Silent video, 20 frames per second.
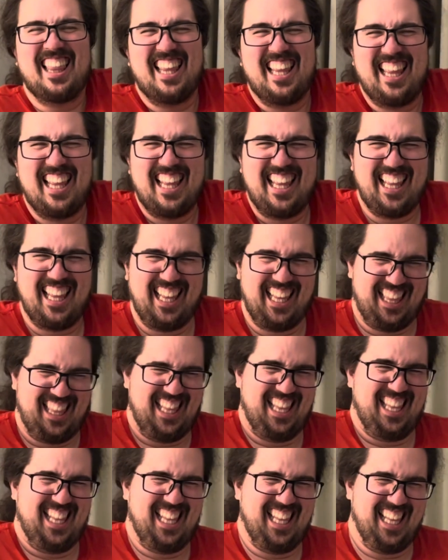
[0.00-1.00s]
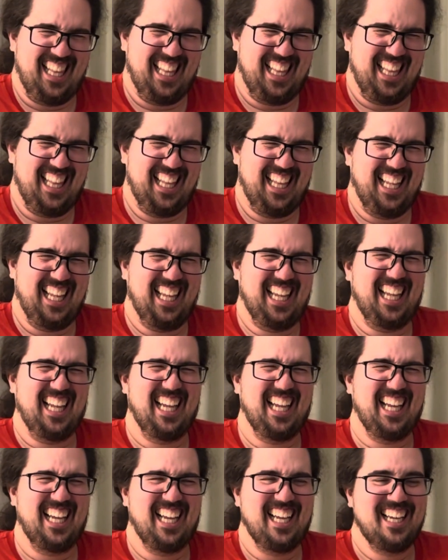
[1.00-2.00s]

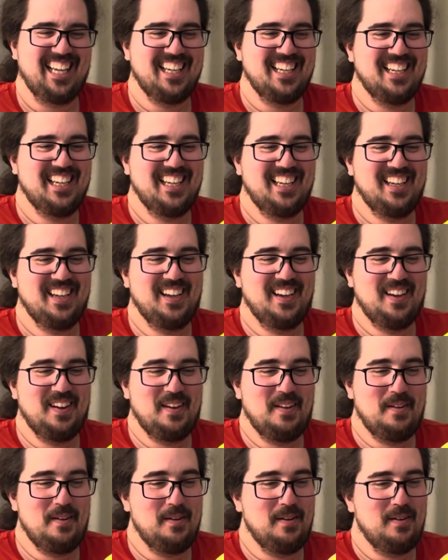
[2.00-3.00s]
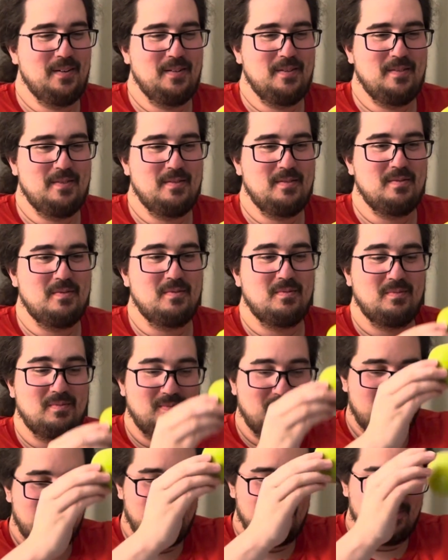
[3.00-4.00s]

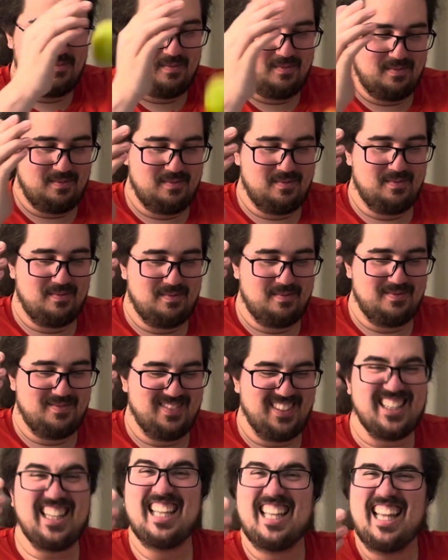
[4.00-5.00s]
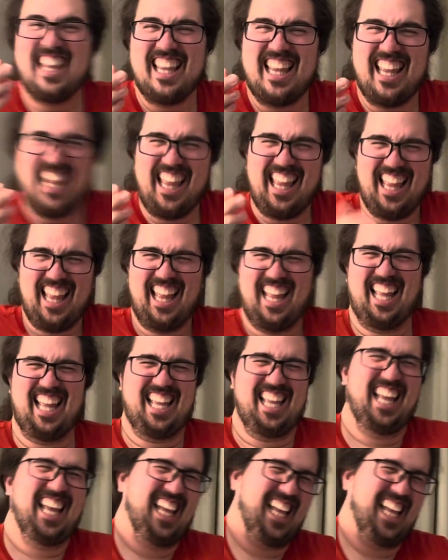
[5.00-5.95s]
No one is speaking in this clip.